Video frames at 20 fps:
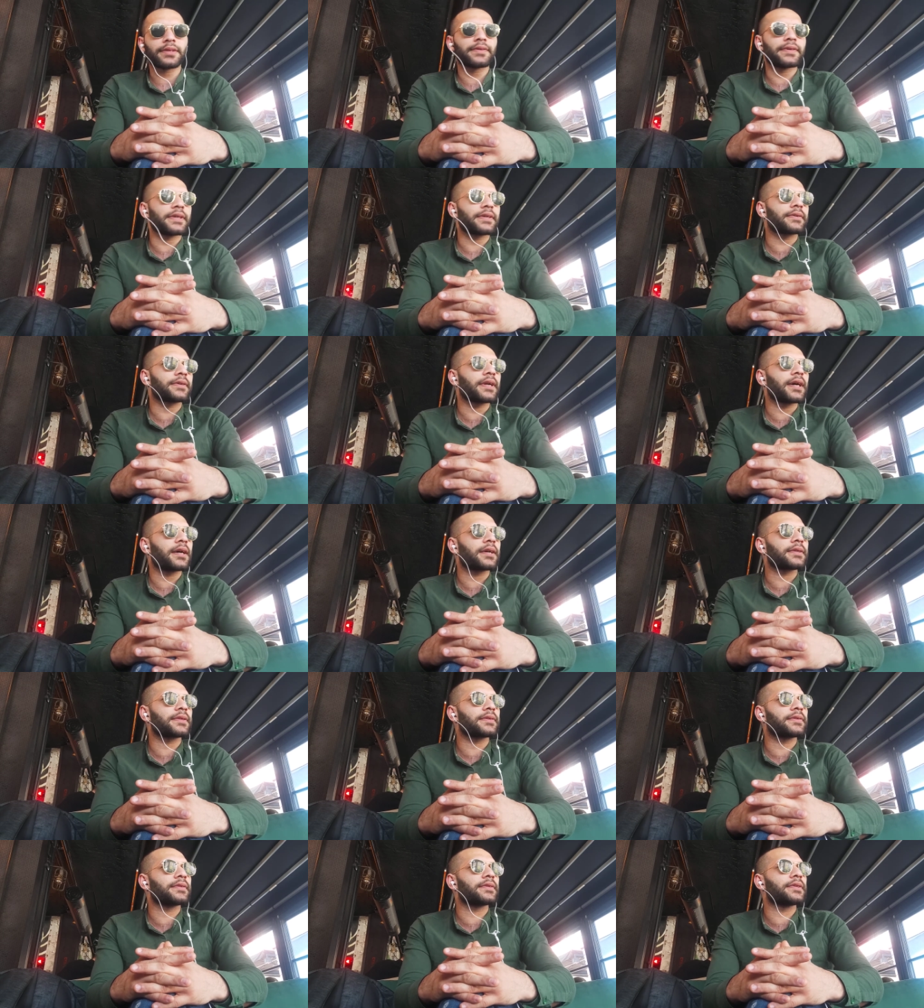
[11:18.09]
They are
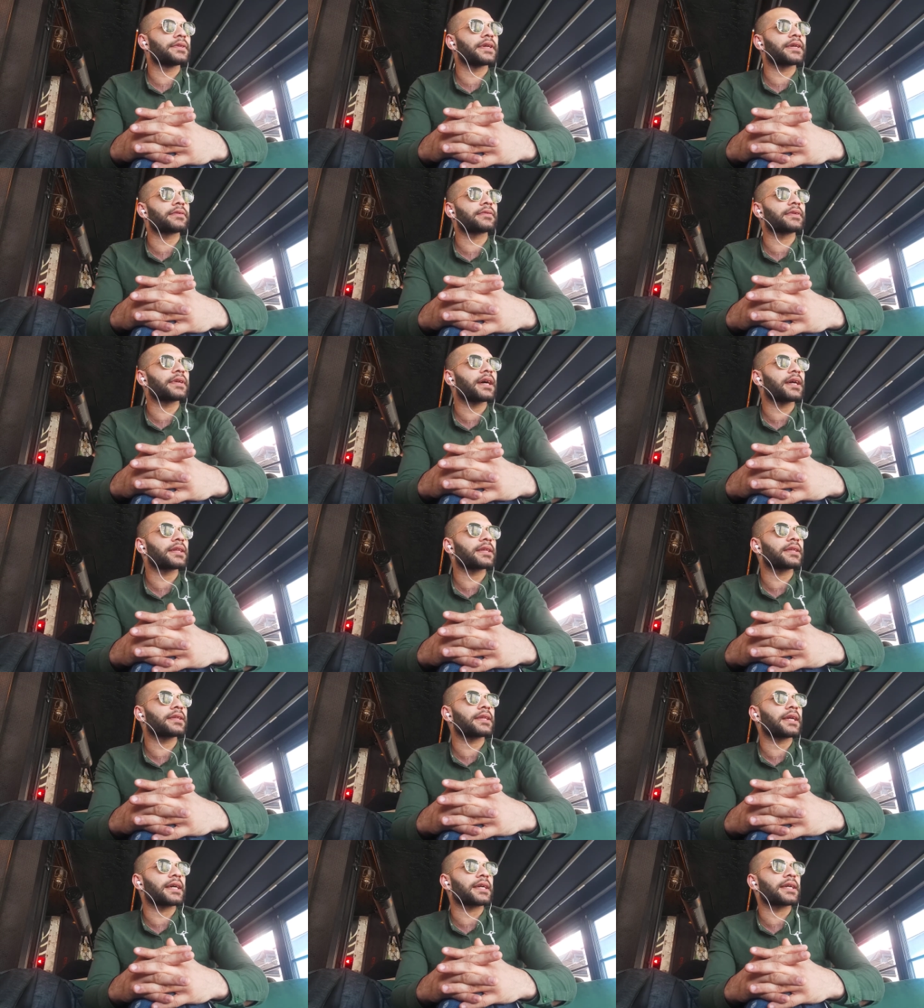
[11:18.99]

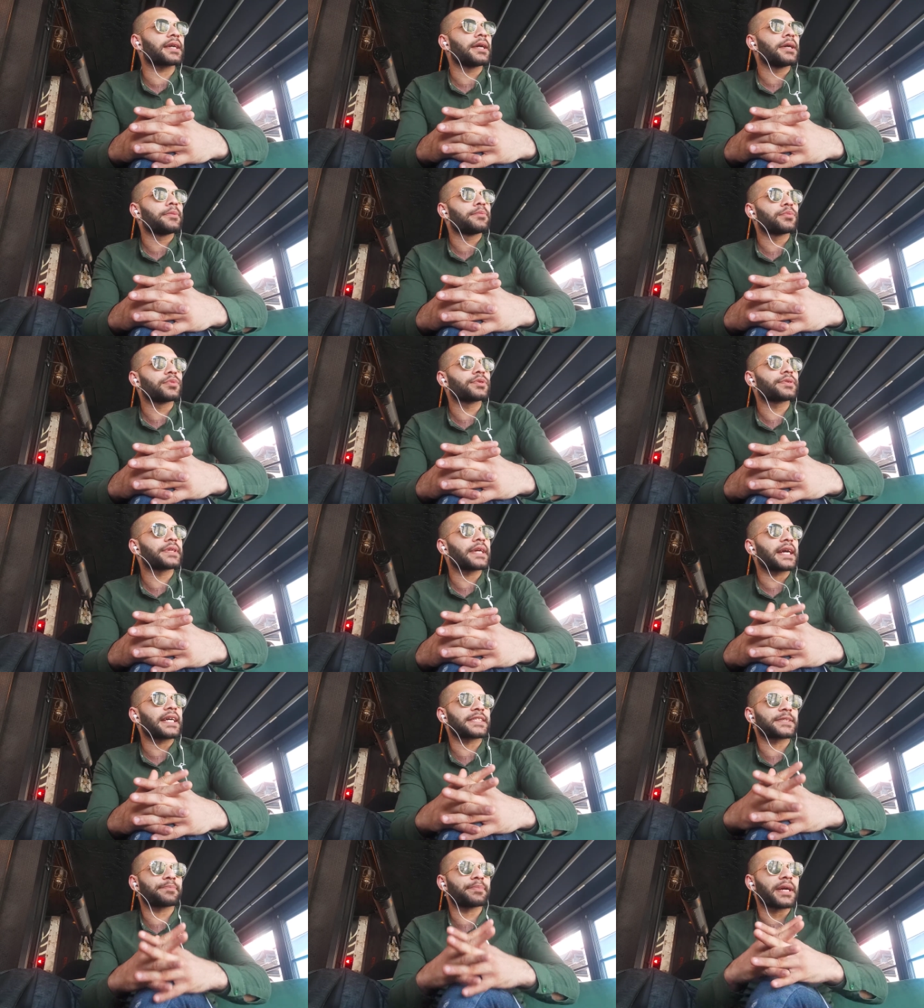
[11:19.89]
not like
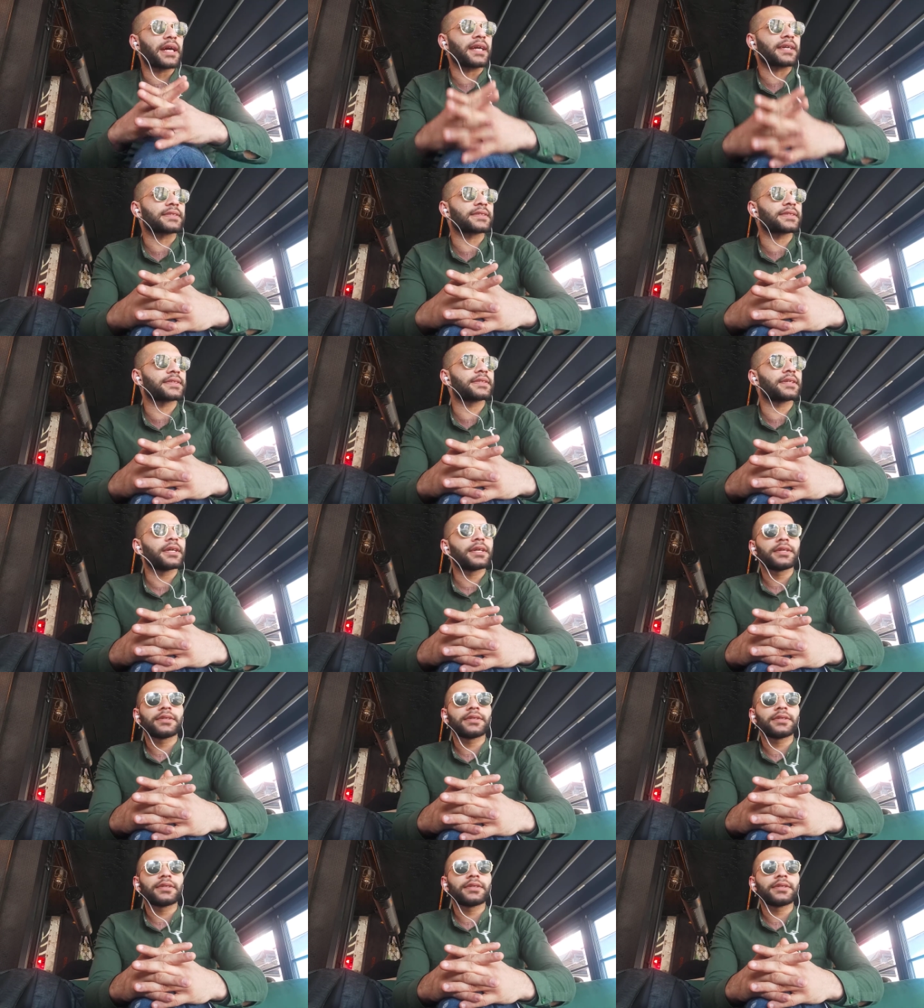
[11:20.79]
multi-aspects,